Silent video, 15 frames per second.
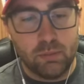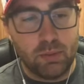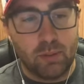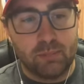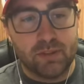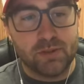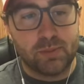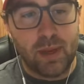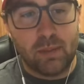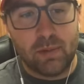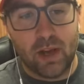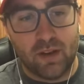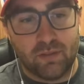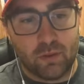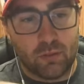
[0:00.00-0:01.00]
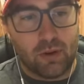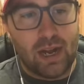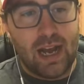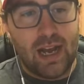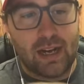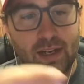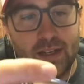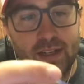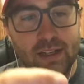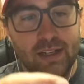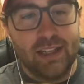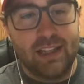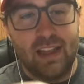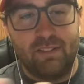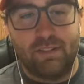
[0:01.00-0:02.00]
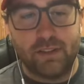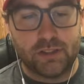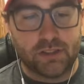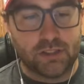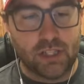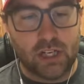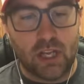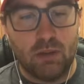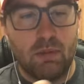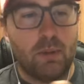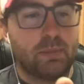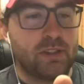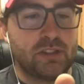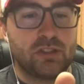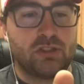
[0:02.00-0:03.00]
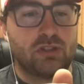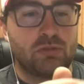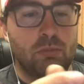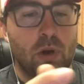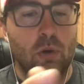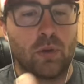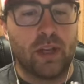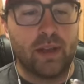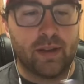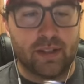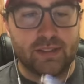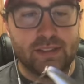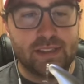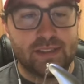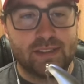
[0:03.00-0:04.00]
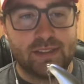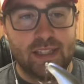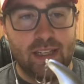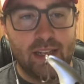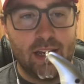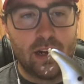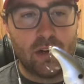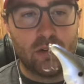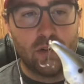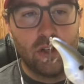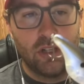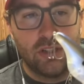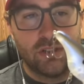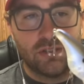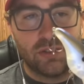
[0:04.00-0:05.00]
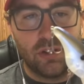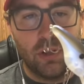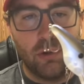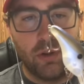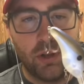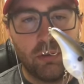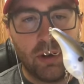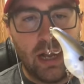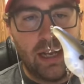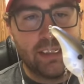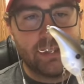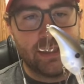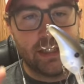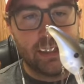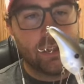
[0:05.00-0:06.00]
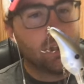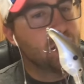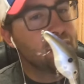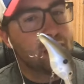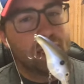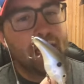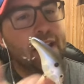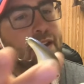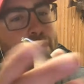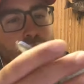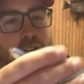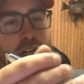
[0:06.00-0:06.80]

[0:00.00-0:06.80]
You bump this baby off a rock that fish is going to come up and smoke it because it's sitting there slowly rising, and they're